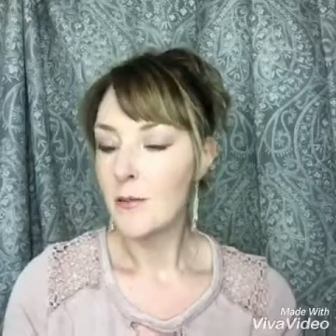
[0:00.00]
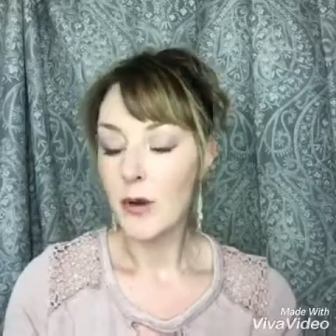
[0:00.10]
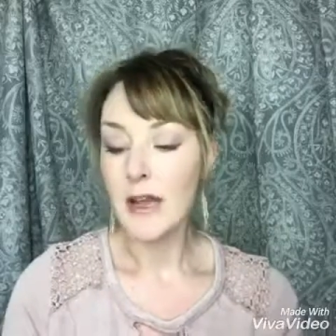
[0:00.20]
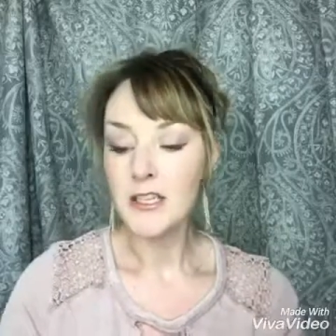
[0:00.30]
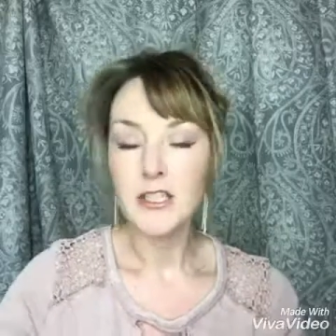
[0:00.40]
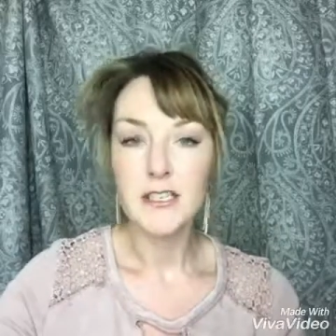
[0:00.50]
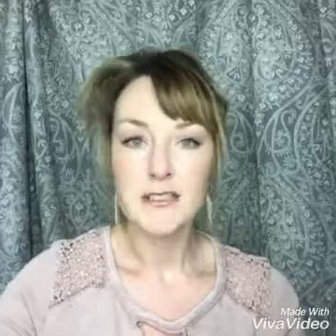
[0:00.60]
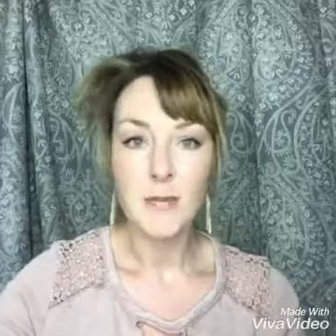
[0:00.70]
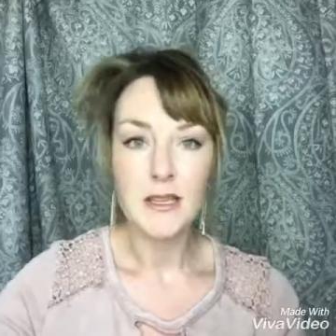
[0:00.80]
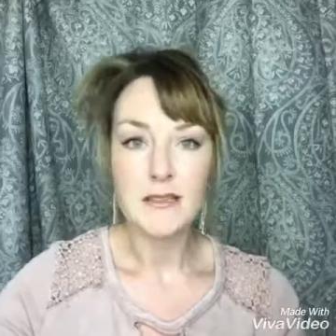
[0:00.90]
brush
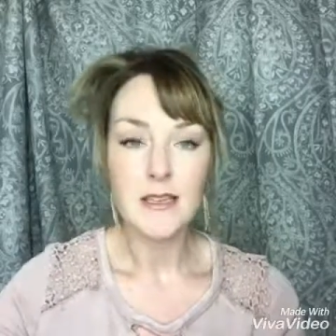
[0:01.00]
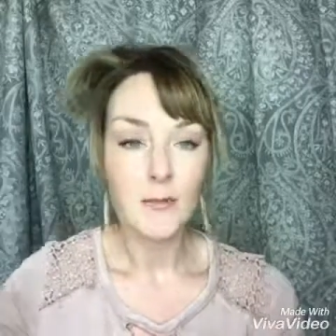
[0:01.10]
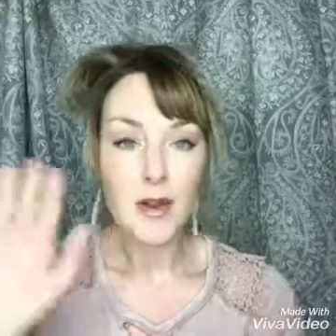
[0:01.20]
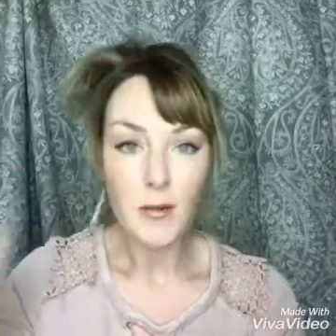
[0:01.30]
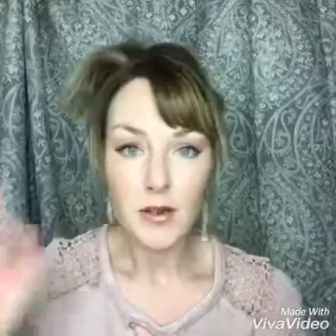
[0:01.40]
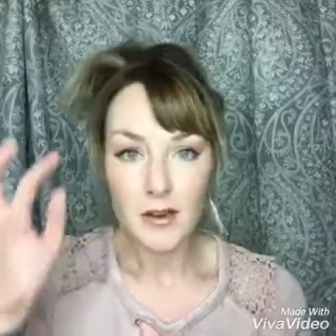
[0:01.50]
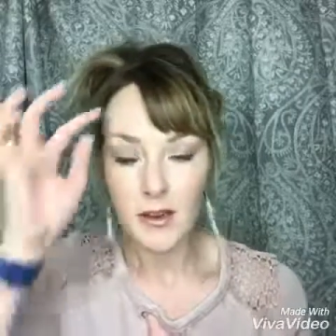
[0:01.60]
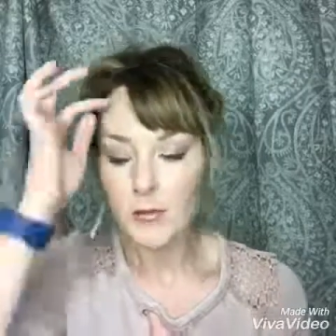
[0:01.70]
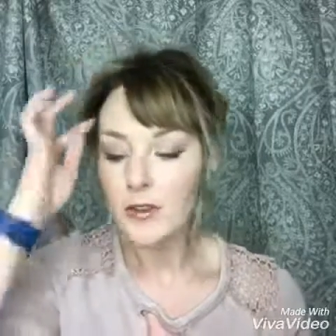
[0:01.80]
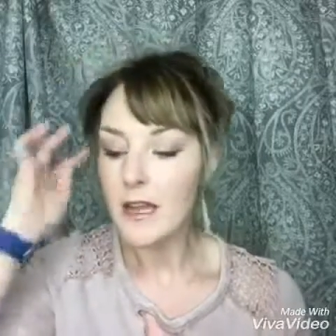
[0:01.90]
is amazing, but I'm not
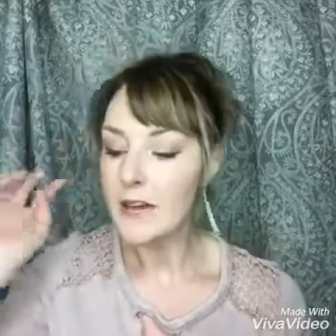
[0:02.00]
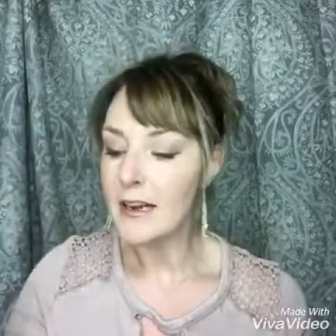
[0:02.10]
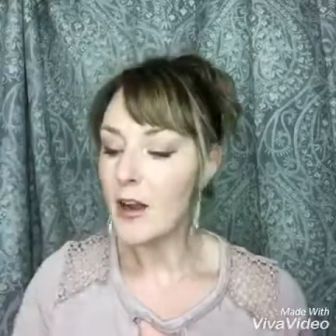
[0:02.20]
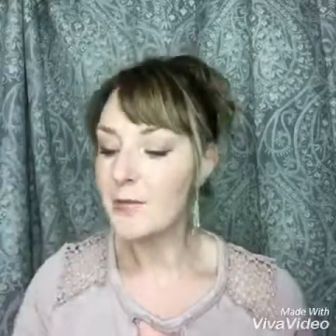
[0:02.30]
talking about that right now.